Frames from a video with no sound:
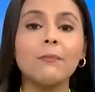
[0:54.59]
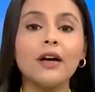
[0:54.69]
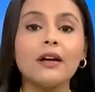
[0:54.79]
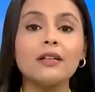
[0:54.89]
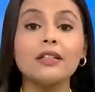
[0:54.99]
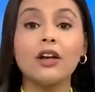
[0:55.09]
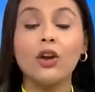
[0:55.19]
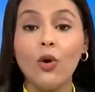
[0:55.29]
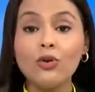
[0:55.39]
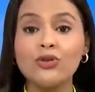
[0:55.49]
appears
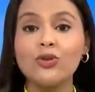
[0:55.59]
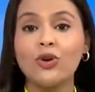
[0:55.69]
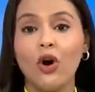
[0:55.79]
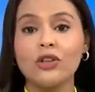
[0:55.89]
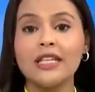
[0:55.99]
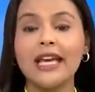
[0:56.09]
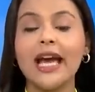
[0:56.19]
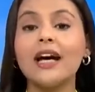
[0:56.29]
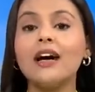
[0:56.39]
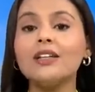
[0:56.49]
close to causing
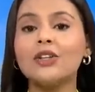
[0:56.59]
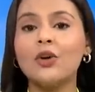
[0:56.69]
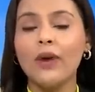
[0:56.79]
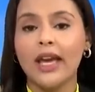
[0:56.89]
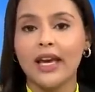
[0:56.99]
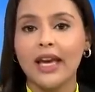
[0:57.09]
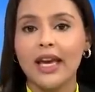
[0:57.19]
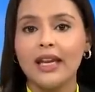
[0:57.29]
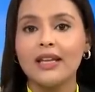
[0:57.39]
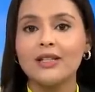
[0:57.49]
an earthquake
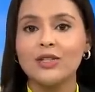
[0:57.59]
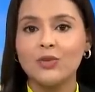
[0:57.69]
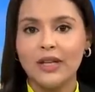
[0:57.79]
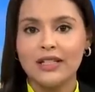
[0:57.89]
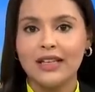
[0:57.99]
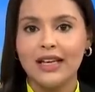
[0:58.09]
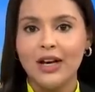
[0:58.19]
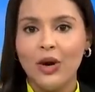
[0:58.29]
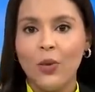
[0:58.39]
in Sweden.